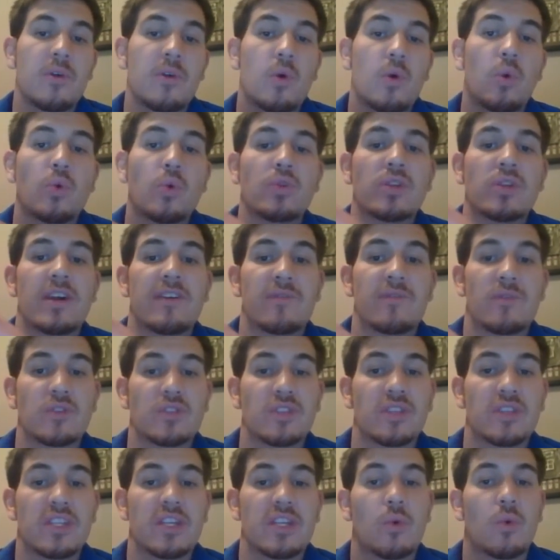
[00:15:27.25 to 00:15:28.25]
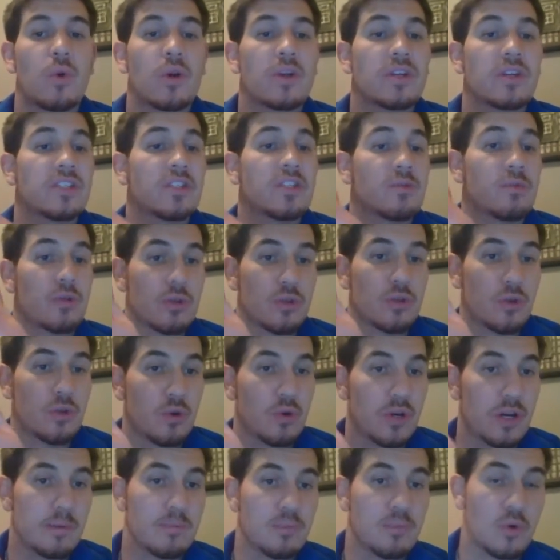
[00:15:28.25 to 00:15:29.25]
the whole diversity-oriented
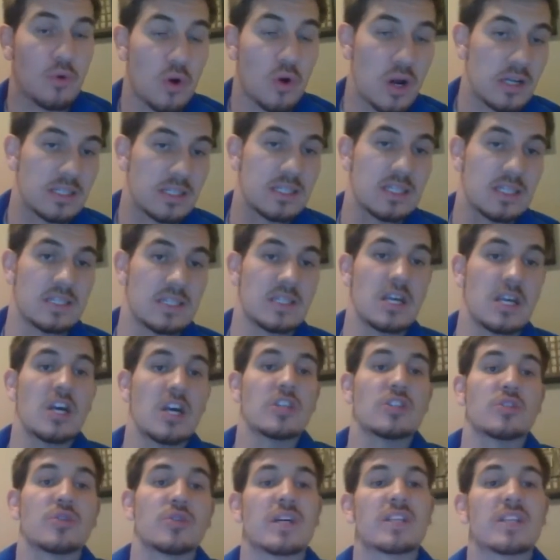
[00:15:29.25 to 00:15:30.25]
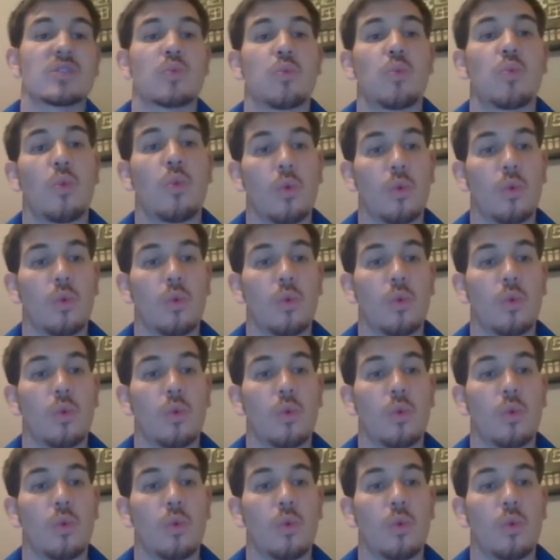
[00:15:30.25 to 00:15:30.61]
recruiting process. So